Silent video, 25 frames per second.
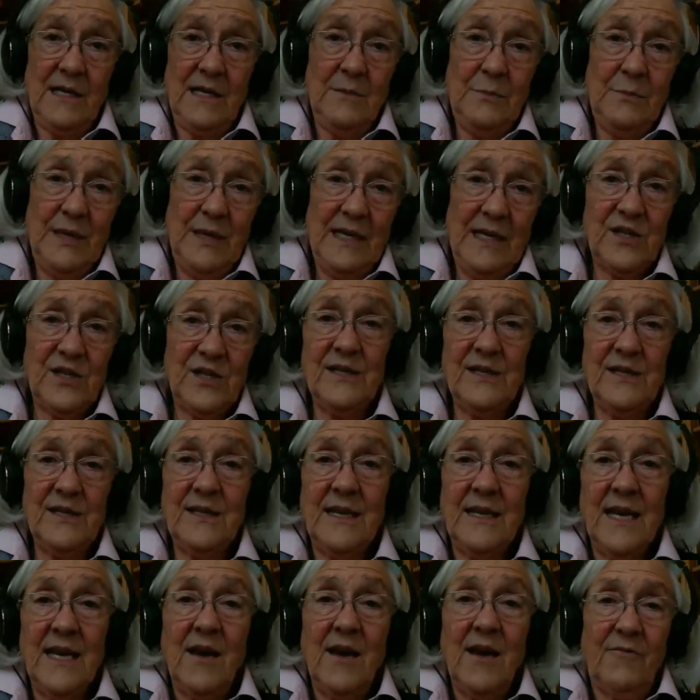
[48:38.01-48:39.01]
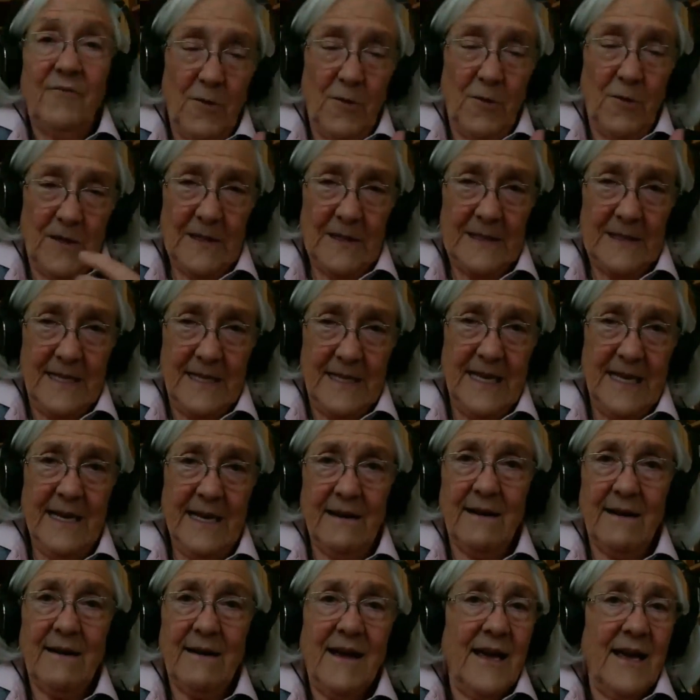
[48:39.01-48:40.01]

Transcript: patient focus there.